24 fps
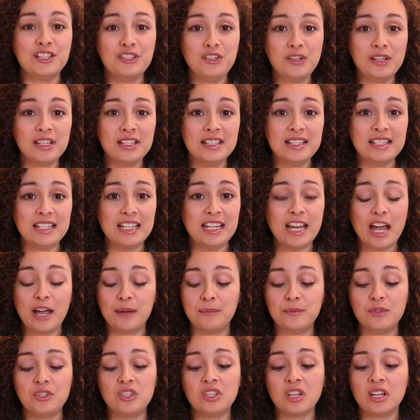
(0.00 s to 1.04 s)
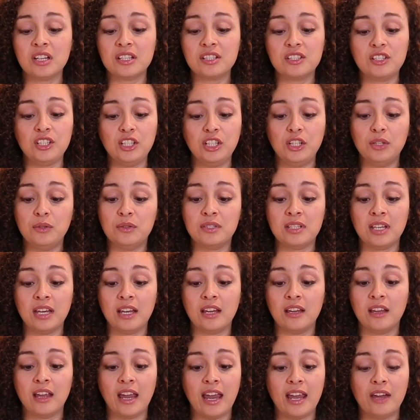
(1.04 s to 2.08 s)
you can see, I'm just
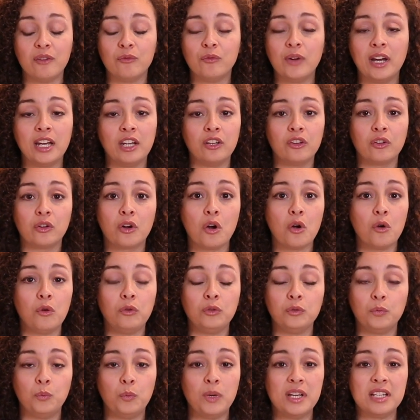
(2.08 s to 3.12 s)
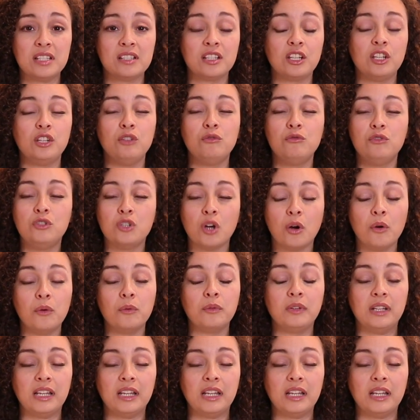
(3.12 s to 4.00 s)
using a regular old whisk. You don't